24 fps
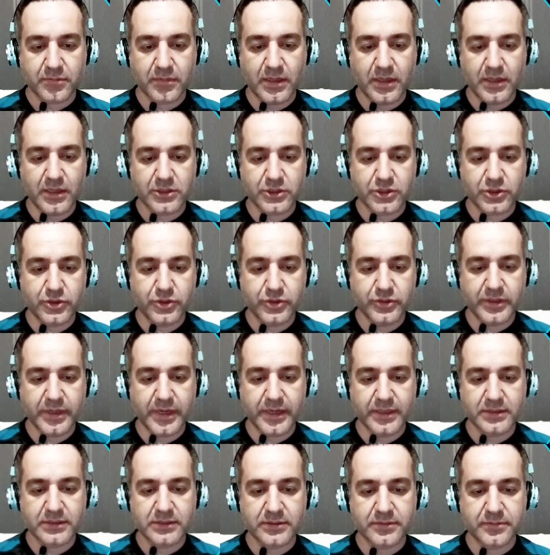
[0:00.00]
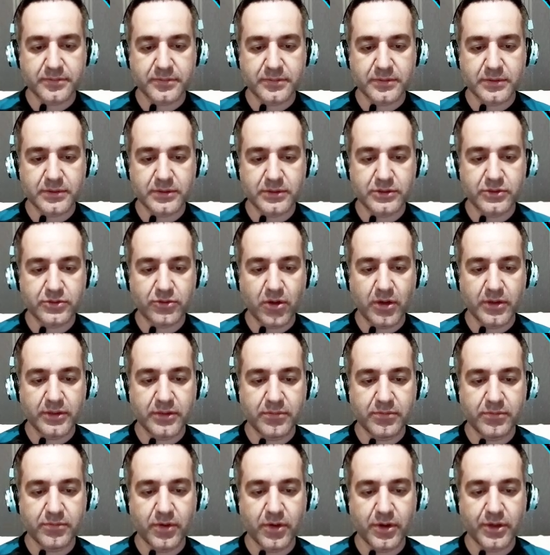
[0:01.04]
it couldn't draw
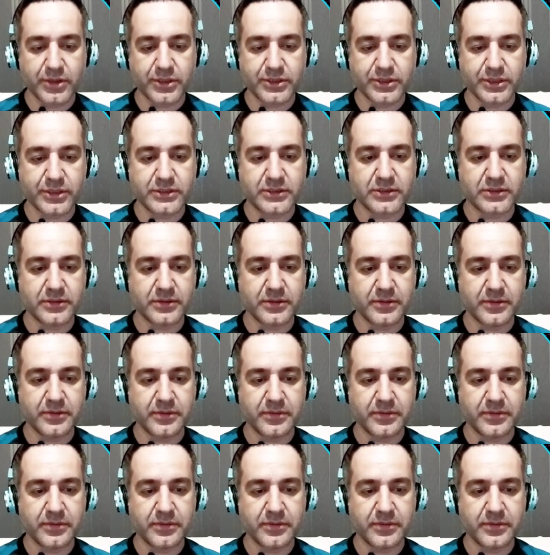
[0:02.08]
the market